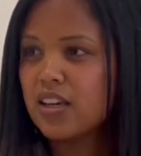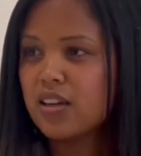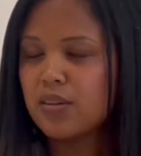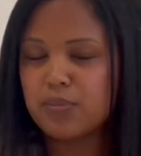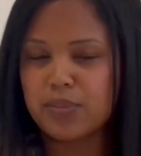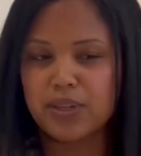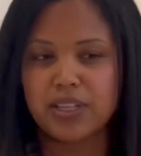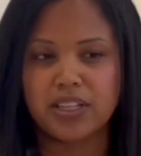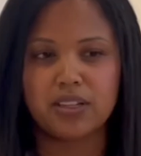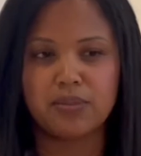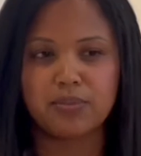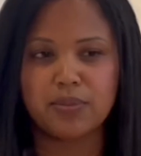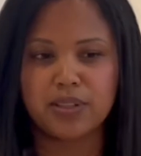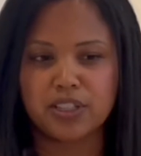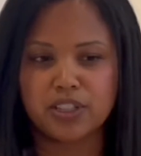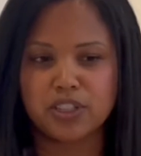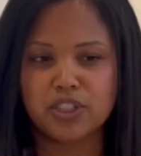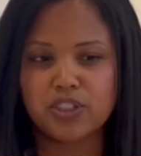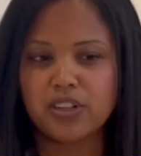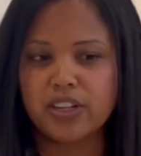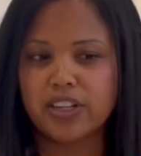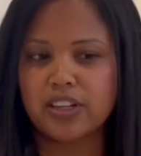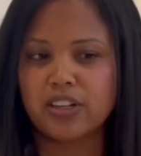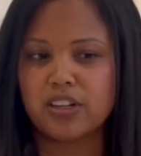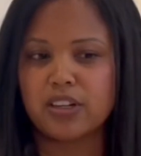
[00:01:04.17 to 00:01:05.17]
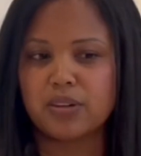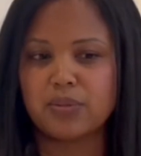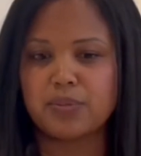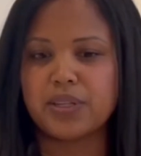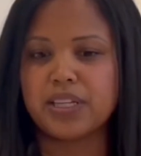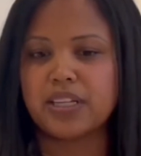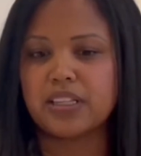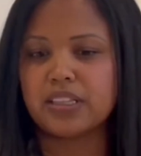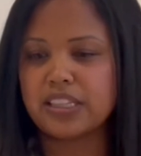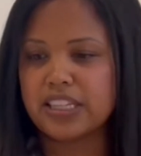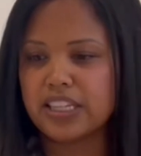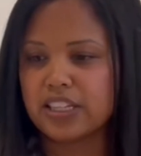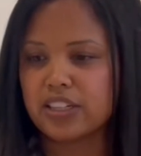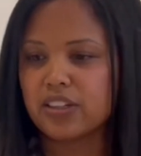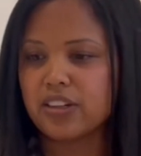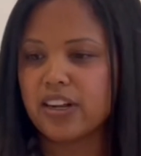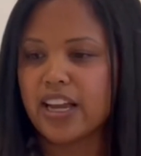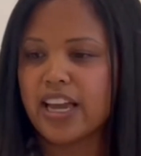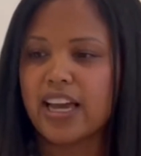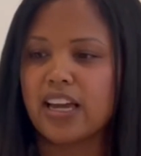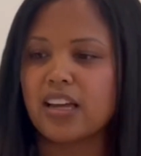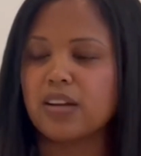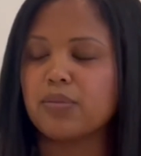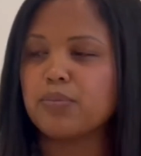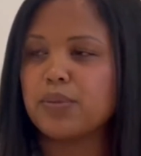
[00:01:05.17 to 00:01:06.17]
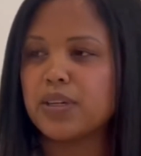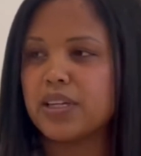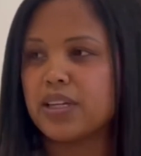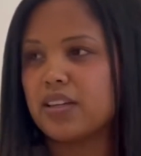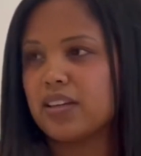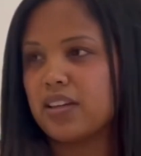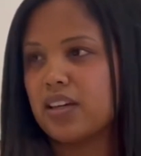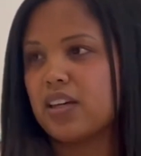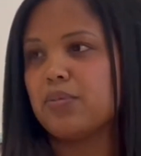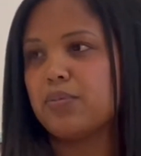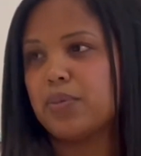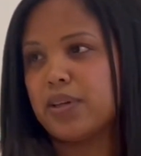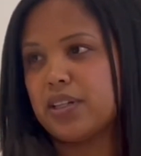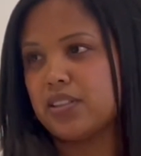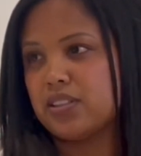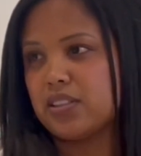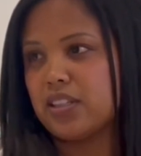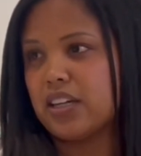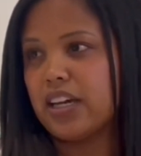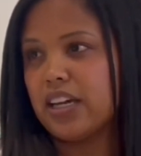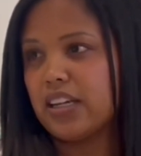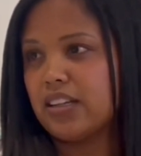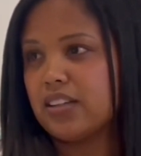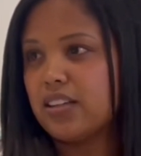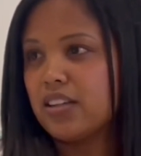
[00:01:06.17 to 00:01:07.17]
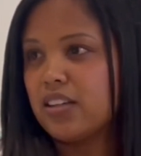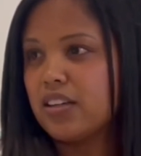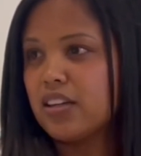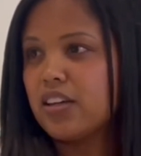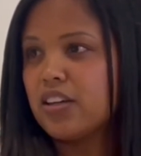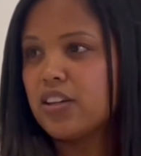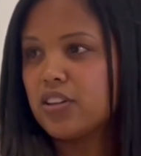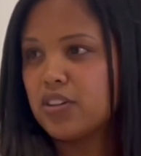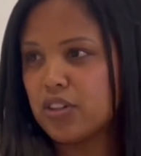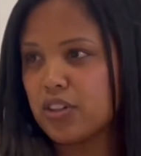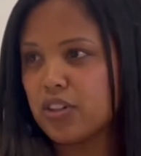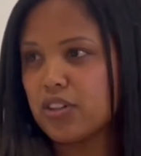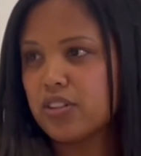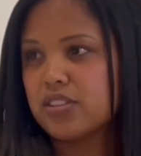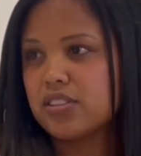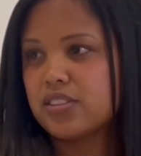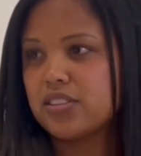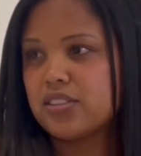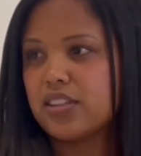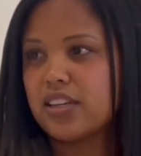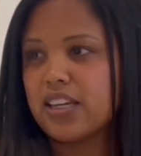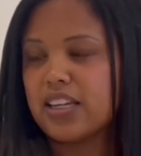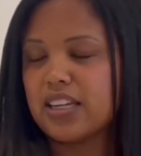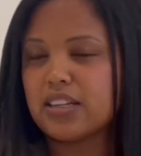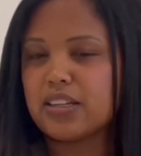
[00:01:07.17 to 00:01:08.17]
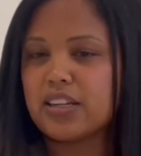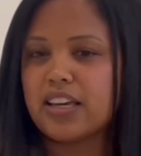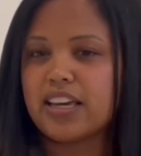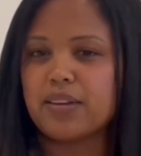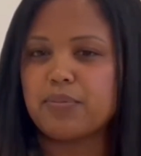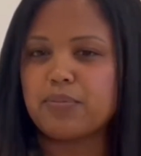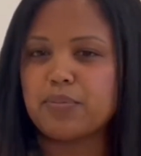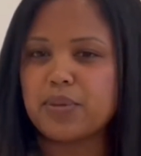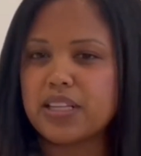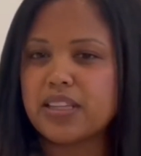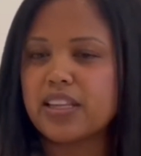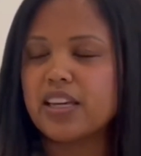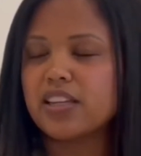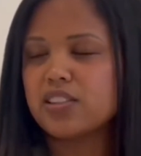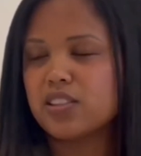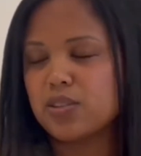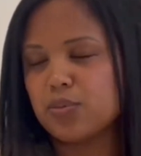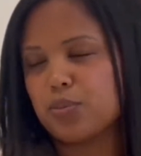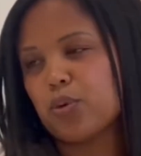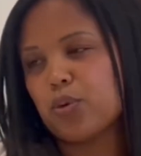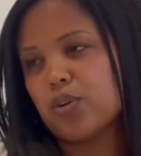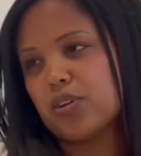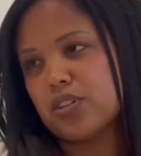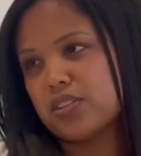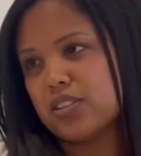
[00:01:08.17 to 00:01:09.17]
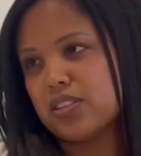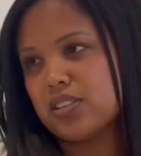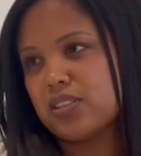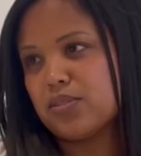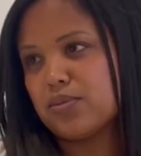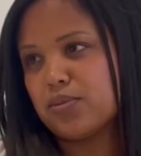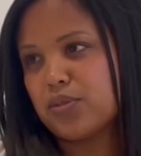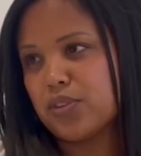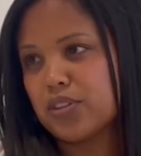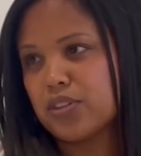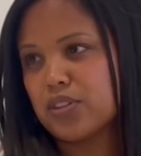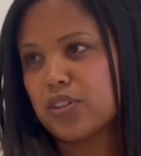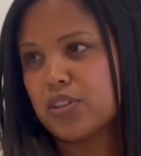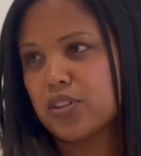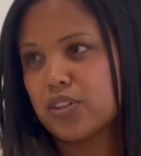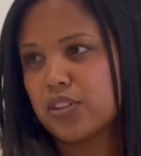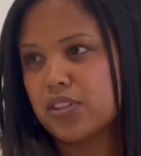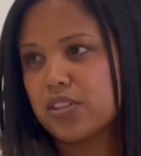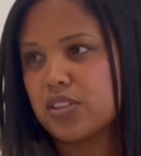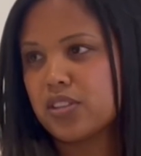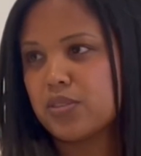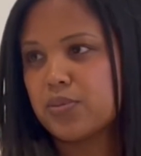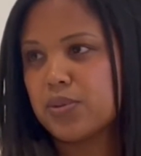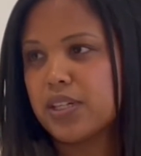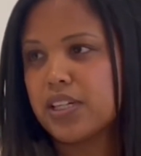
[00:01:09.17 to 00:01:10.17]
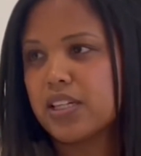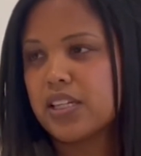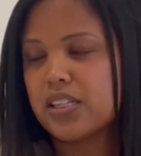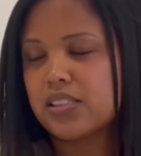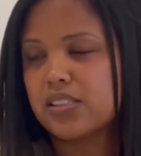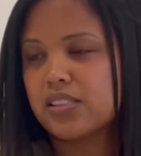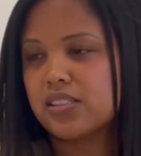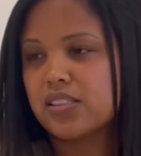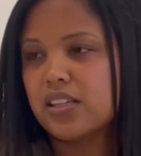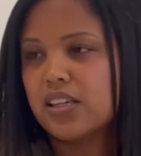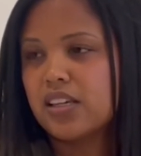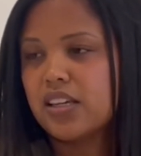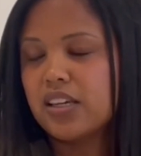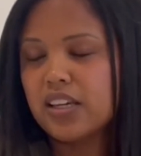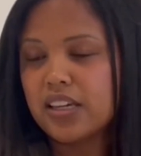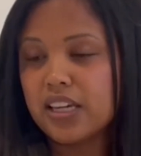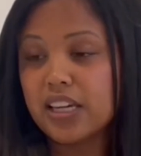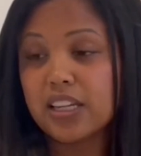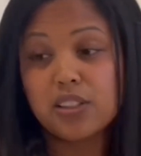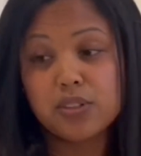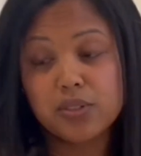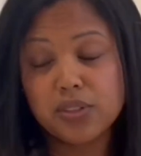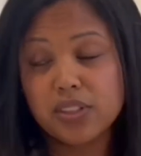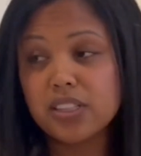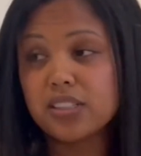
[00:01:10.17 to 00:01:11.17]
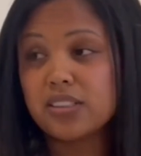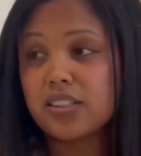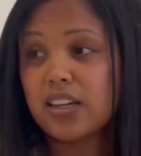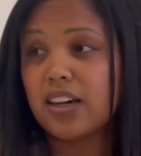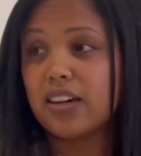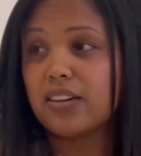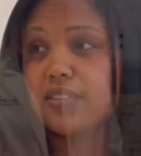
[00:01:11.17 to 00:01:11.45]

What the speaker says: be an administrator, be a leader, and be a bedside nurse, and be that support system for the nurses, because it's really tough.